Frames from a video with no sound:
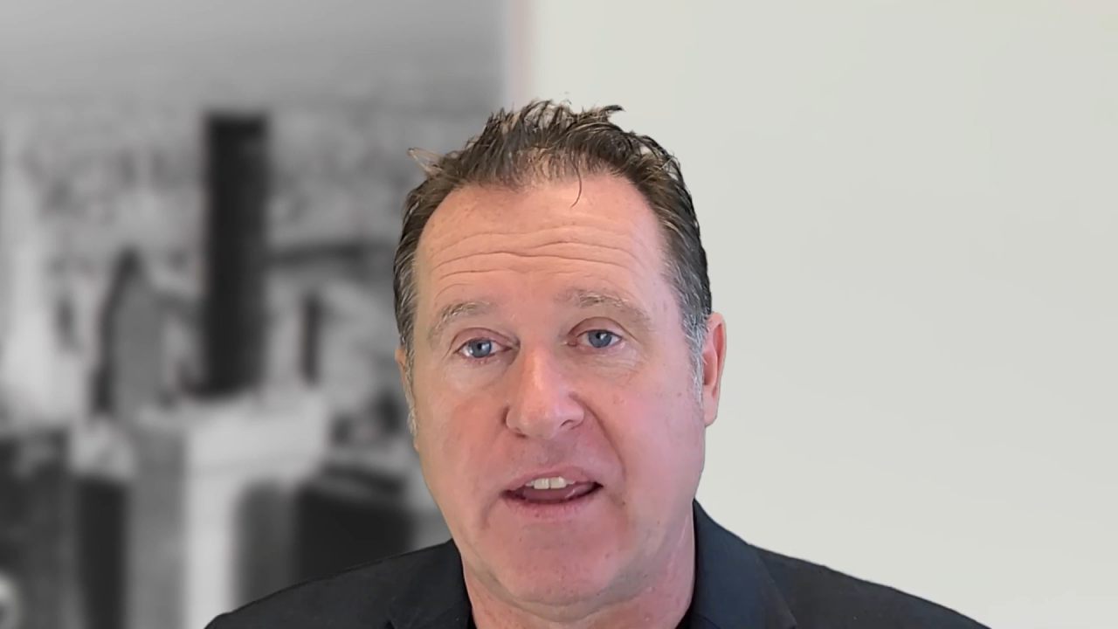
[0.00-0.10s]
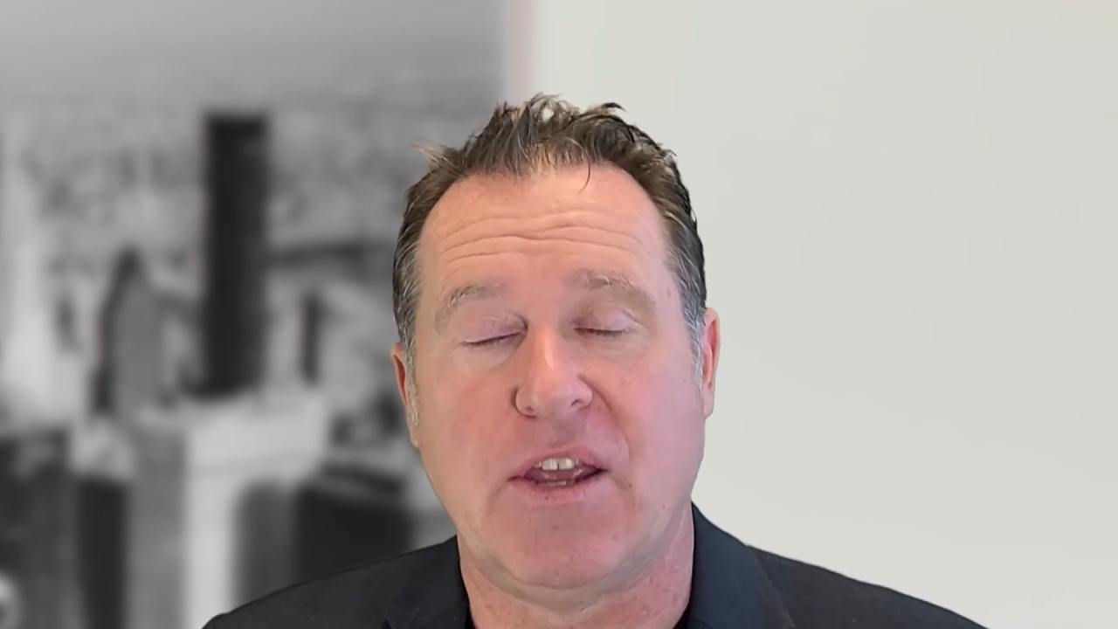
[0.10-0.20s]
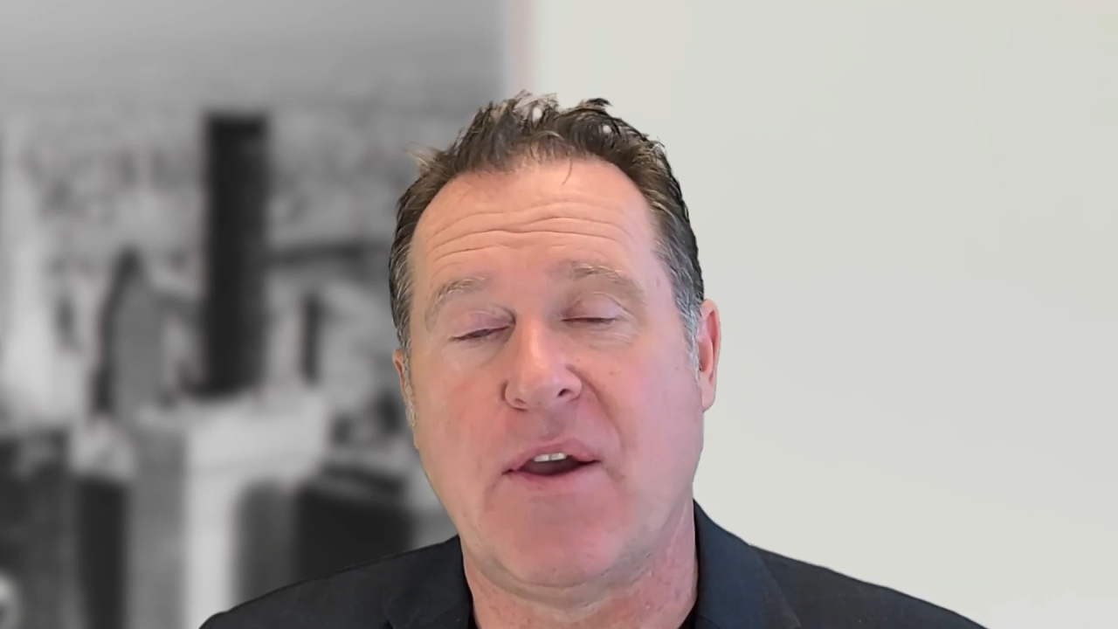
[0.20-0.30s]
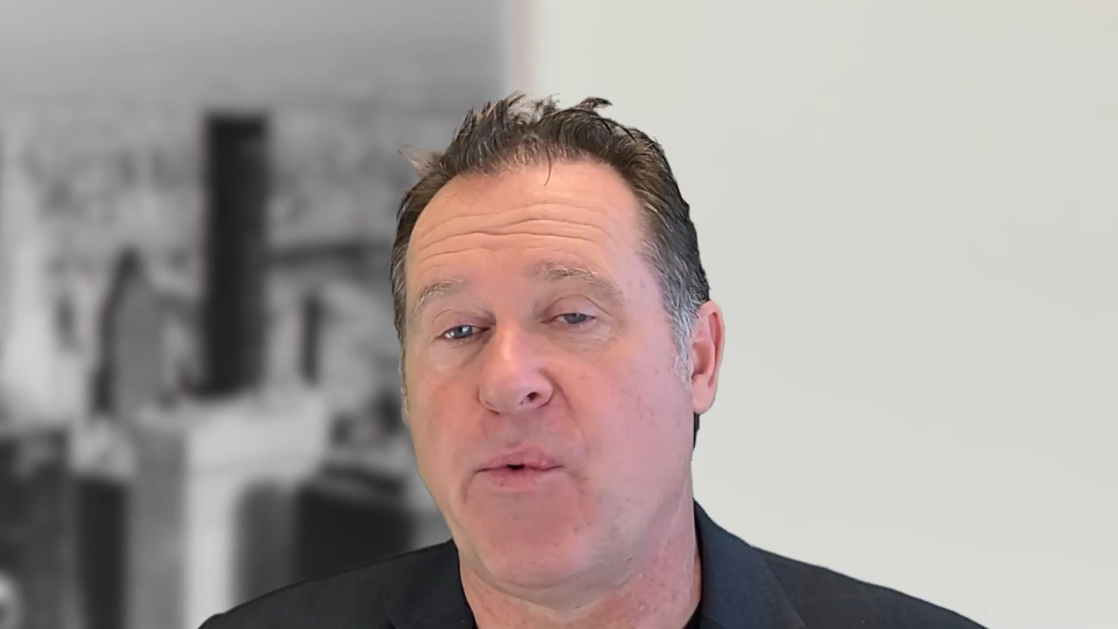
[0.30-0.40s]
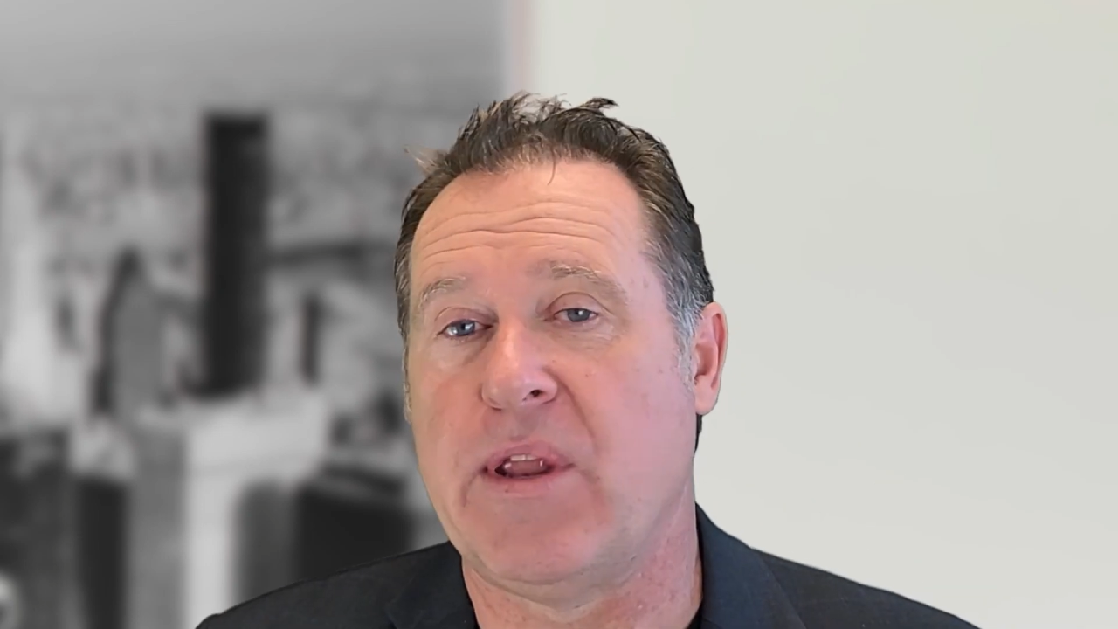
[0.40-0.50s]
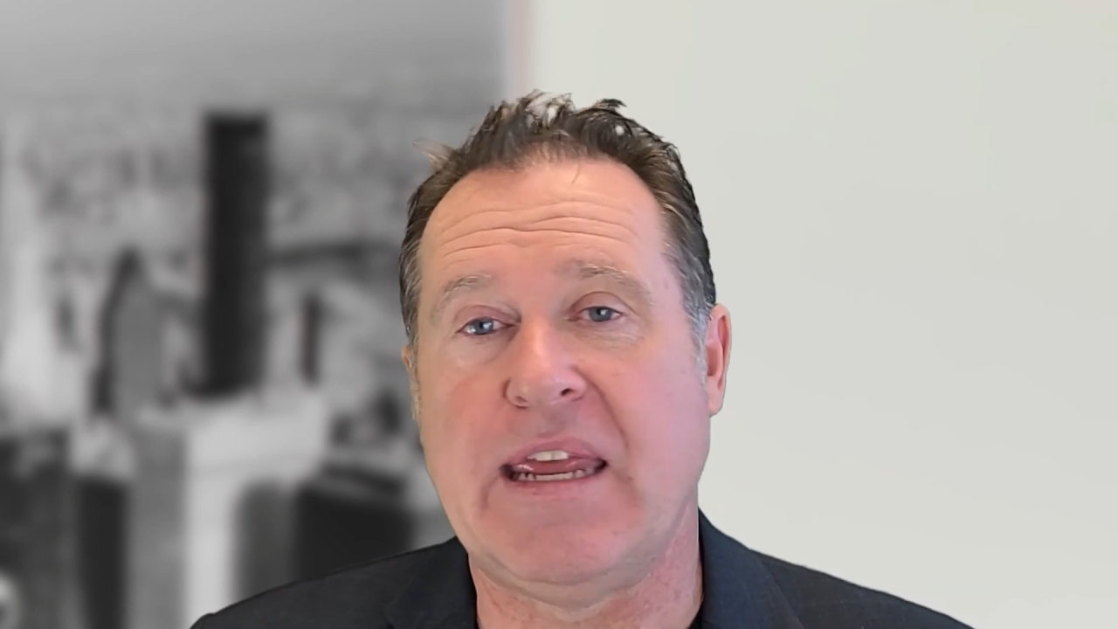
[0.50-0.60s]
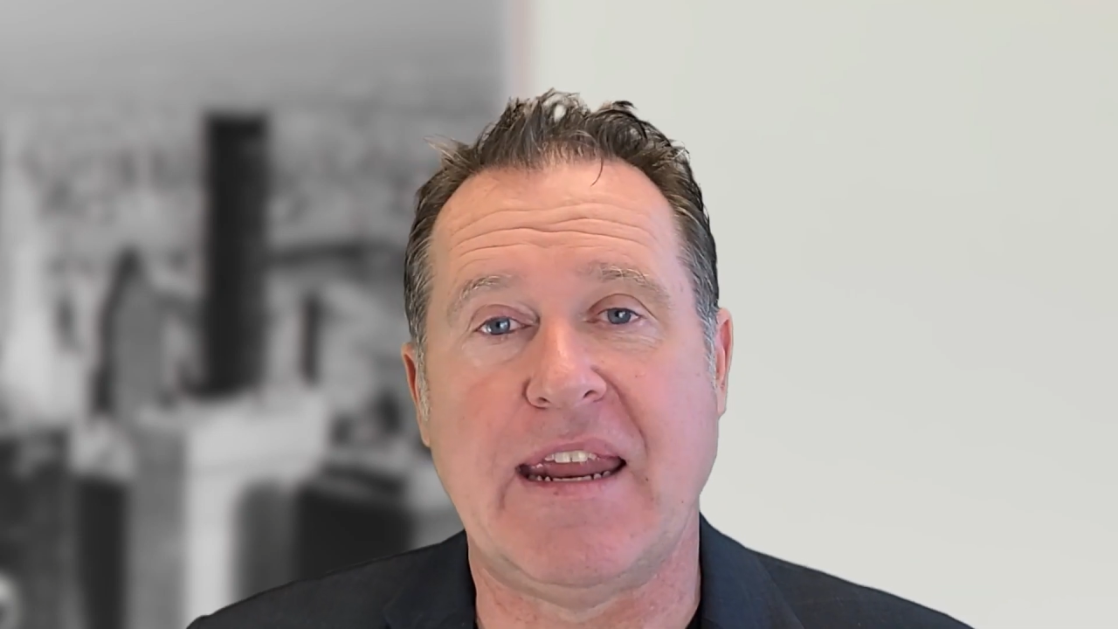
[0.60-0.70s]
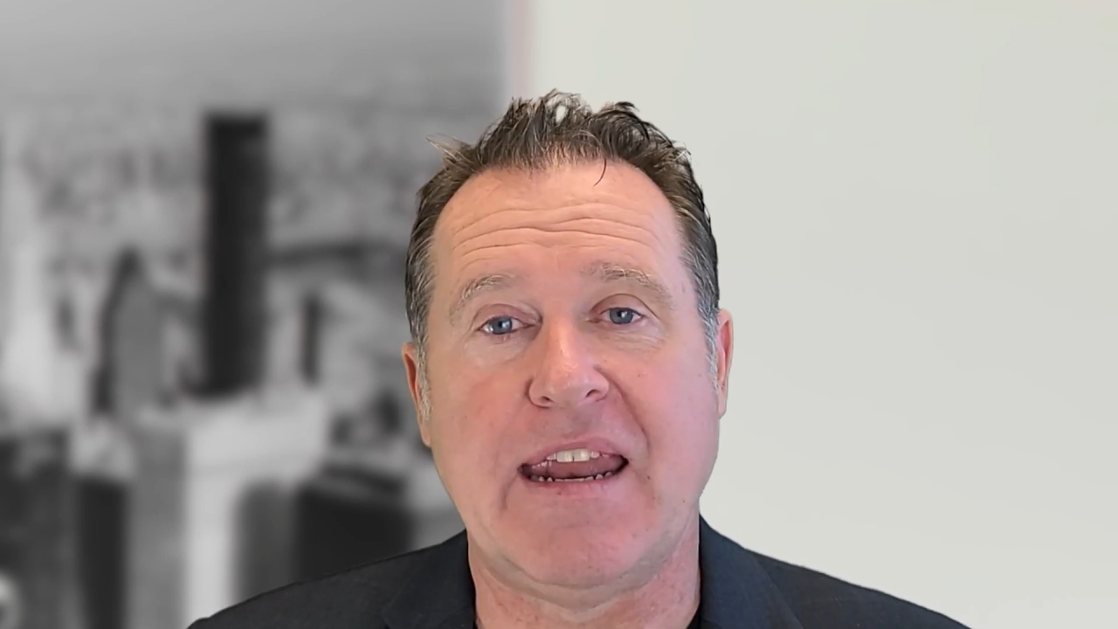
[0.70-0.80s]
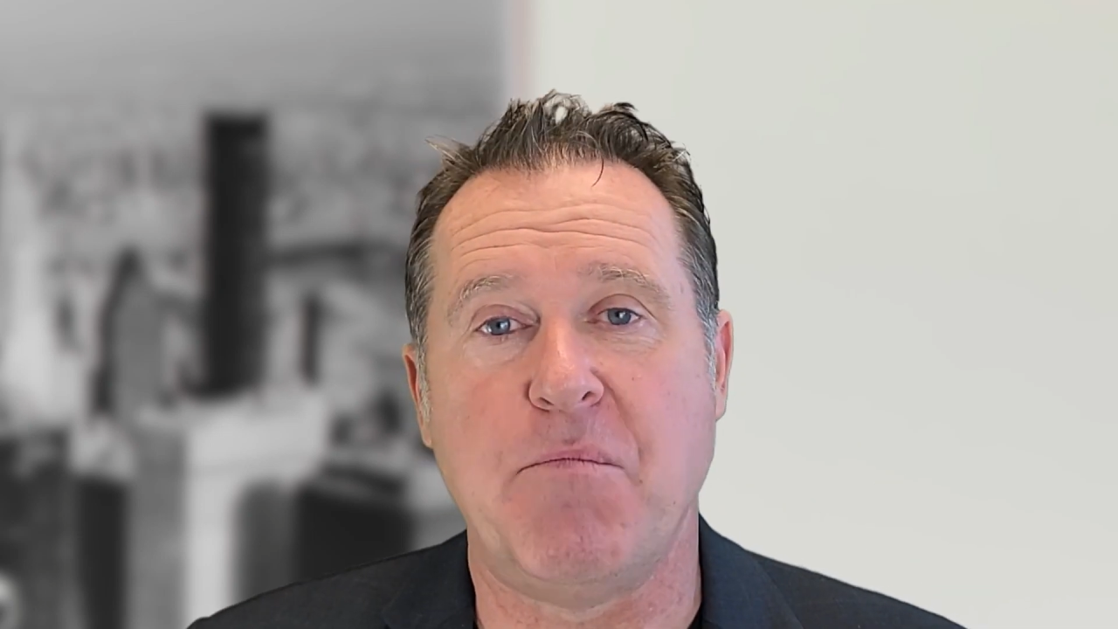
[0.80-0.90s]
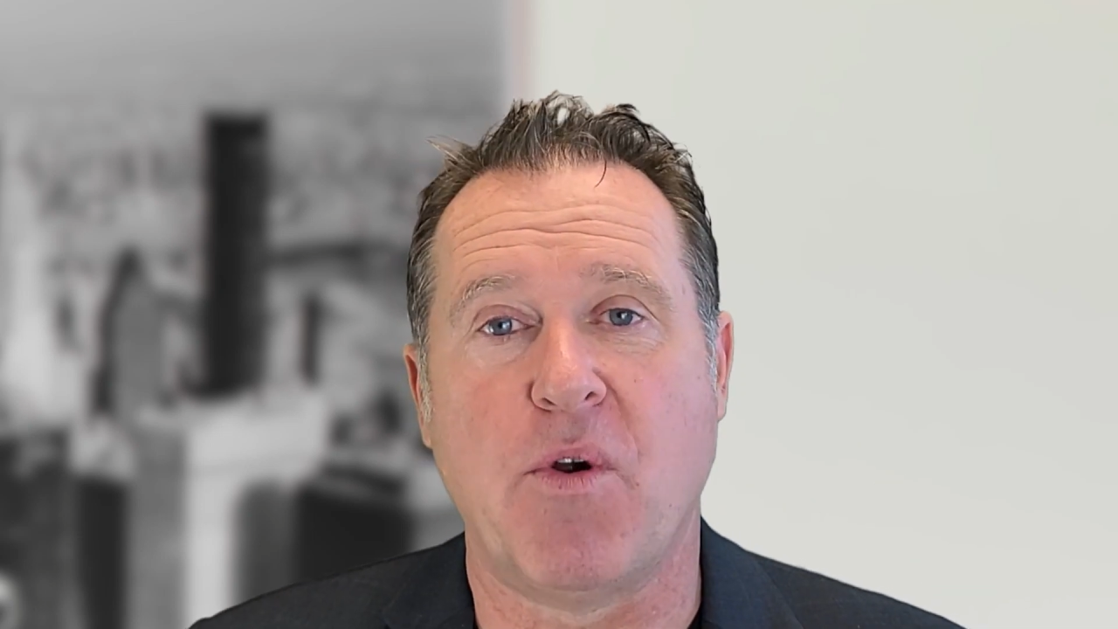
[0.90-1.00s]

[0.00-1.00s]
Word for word: you need any